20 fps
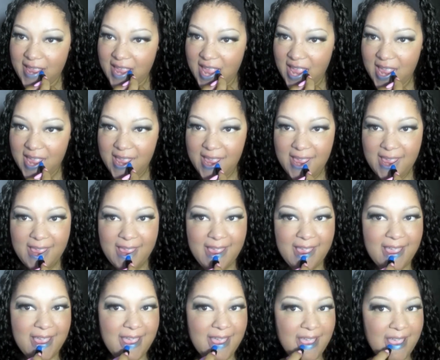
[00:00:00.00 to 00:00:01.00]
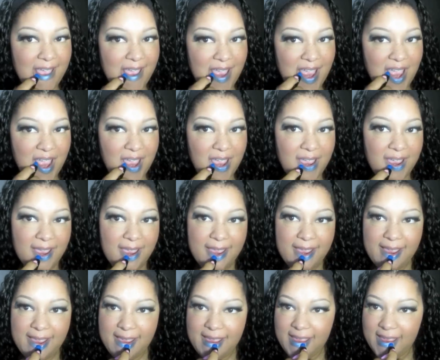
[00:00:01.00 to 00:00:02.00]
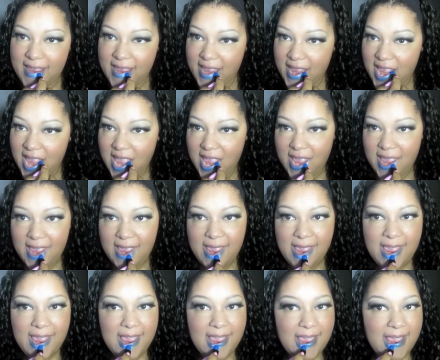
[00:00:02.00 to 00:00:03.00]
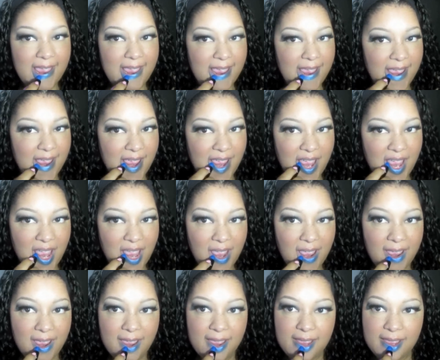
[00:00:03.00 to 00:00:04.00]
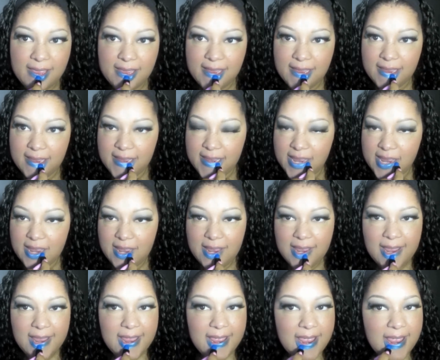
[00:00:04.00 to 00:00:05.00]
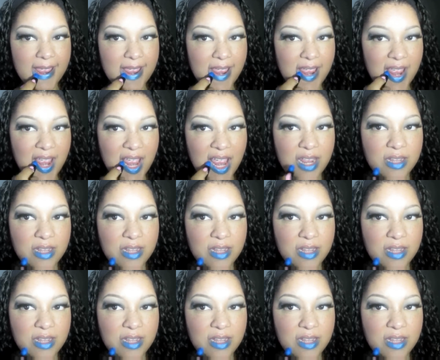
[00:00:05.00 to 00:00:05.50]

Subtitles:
Nobody speaks.